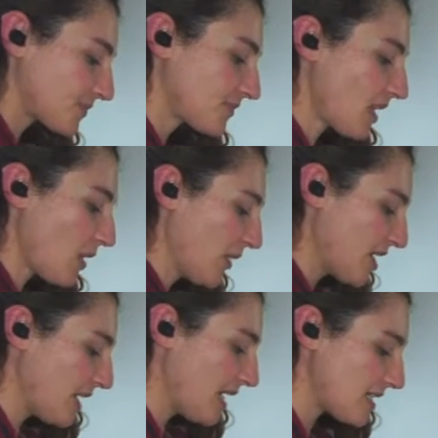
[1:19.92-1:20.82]
What you
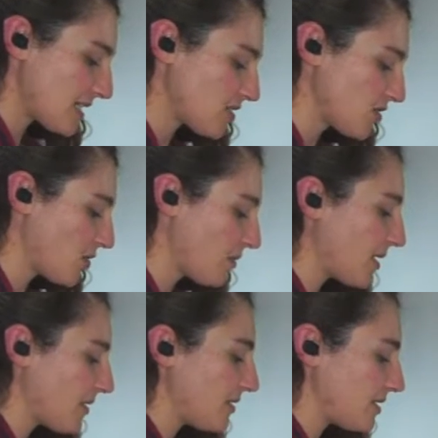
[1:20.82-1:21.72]
need is normal
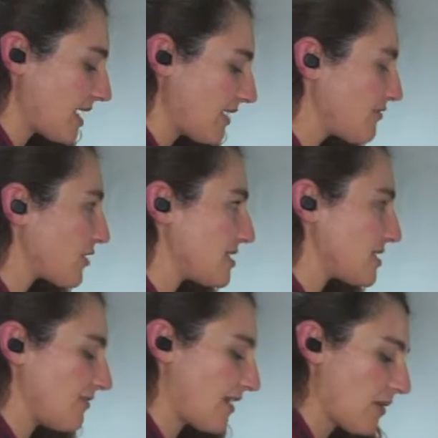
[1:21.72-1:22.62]
self-raising
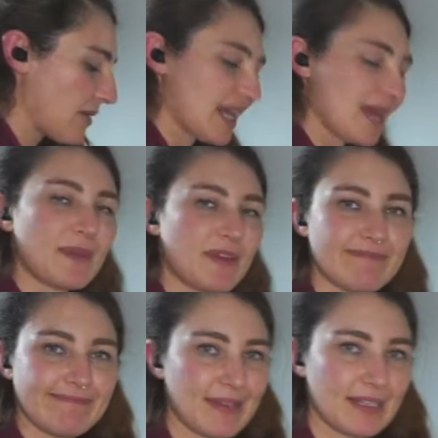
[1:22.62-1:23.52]
flour. It can be
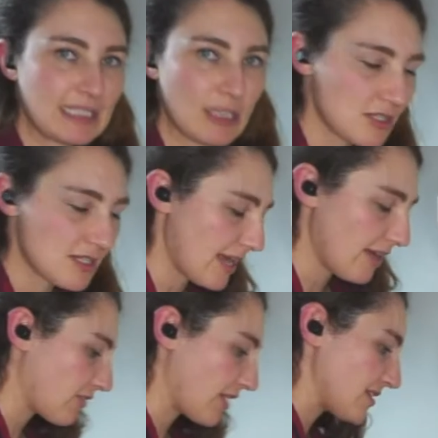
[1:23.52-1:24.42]

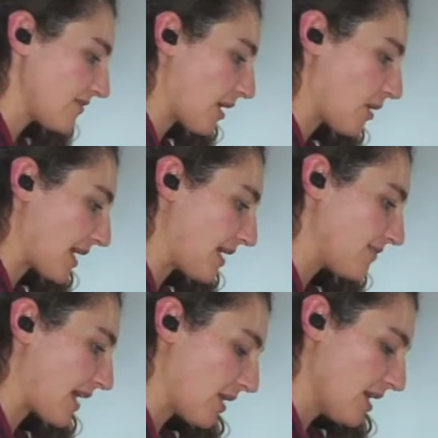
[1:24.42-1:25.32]
non-self-raising flour, plain
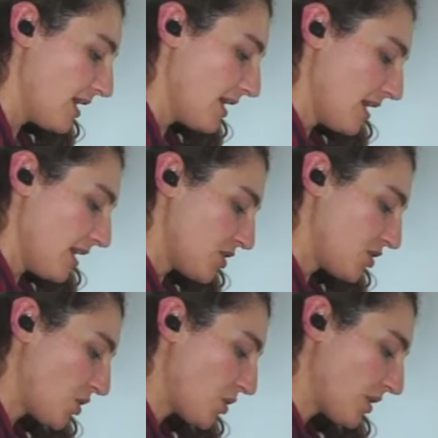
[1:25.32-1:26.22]
flour.
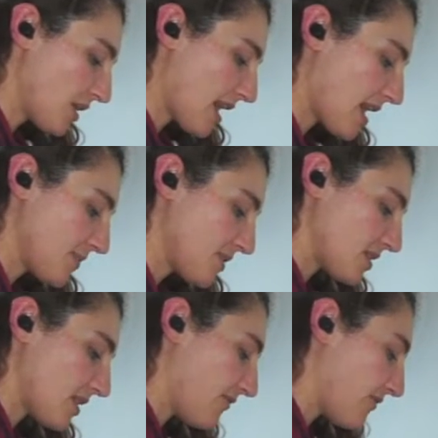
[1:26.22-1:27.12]
2 cups
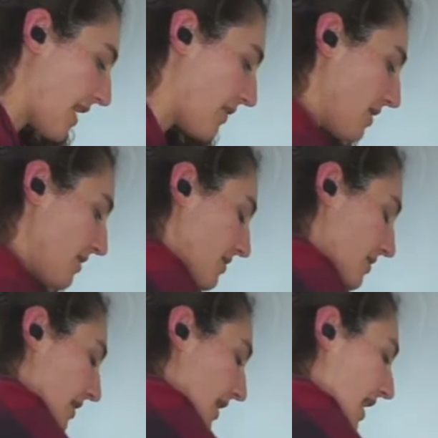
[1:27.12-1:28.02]
of flour,
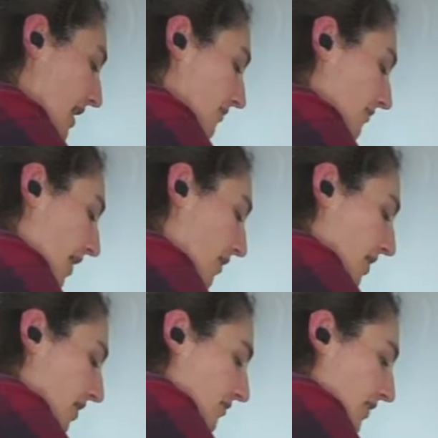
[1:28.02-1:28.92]
any flour
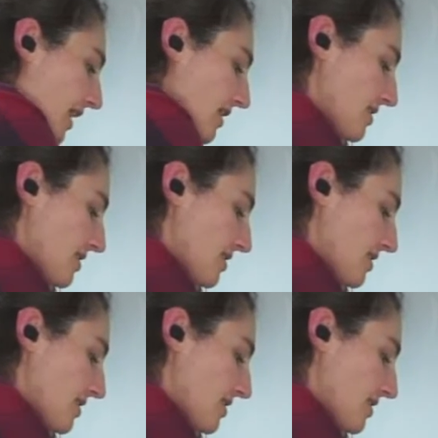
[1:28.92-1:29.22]
you've got.